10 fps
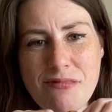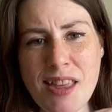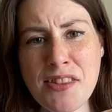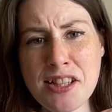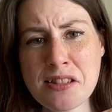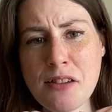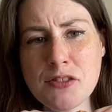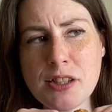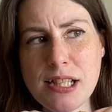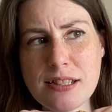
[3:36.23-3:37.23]
And this
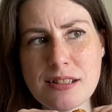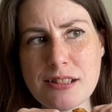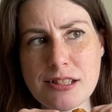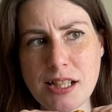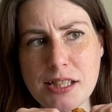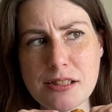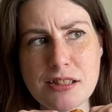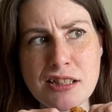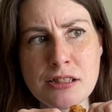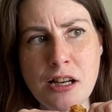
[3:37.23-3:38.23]
definitely isn't as nice as
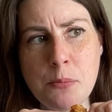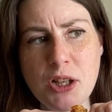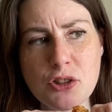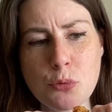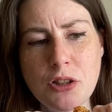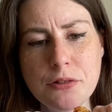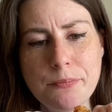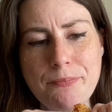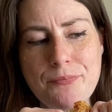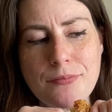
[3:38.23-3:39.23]
the Starbucks one,
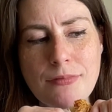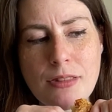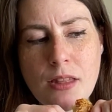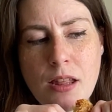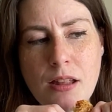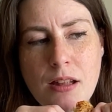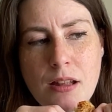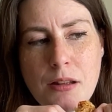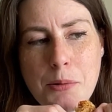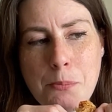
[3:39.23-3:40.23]

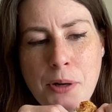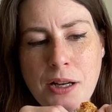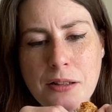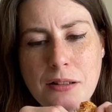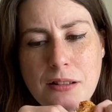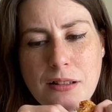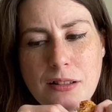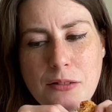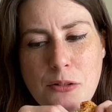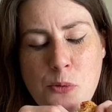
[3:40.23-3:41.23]
but
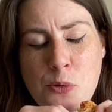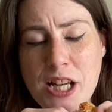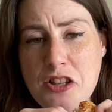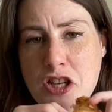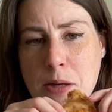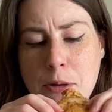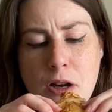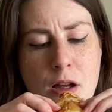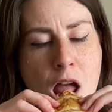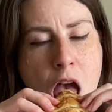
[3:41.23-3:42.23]
way cheaper.